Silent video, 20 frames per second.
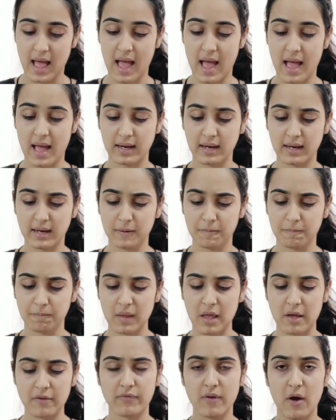and
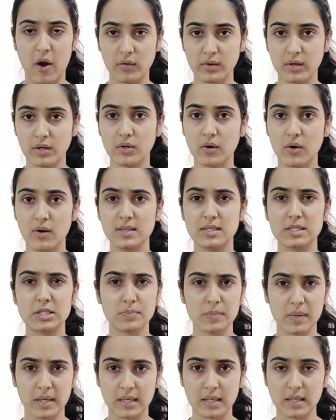I found it on
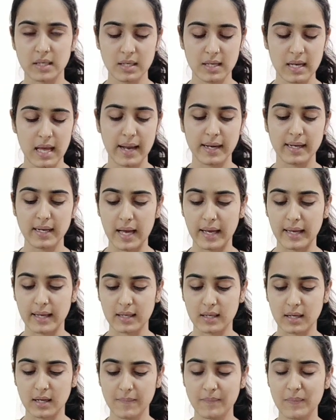Smitten and
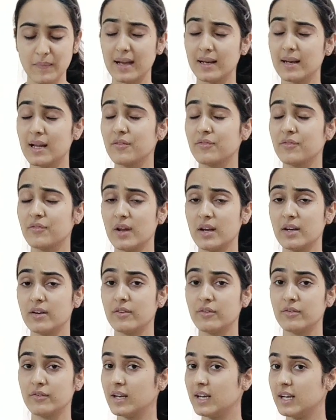Nykaa, and have
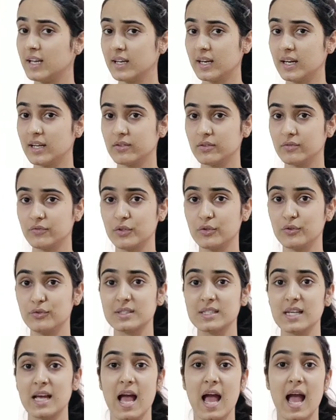read really great
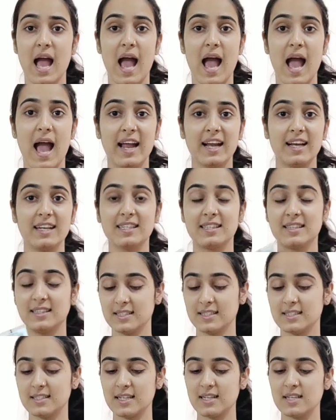reviews. And
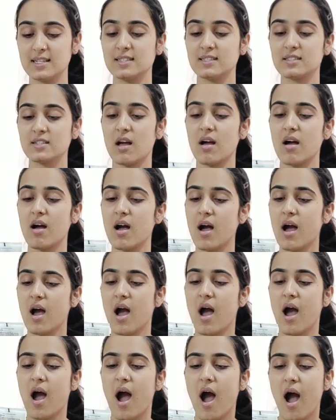this is
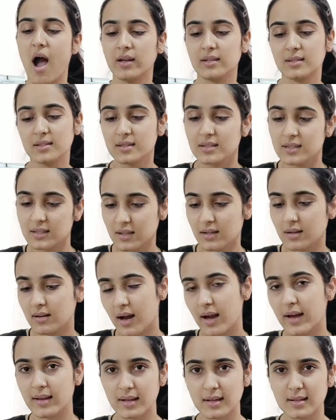Aaranyaa,
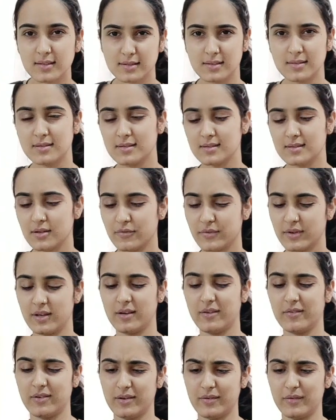I guess this is the
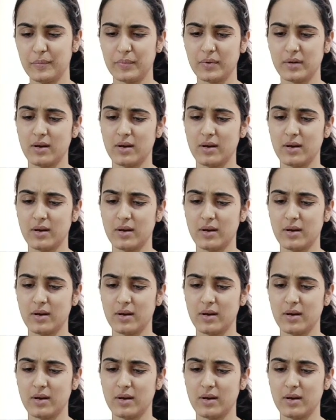way you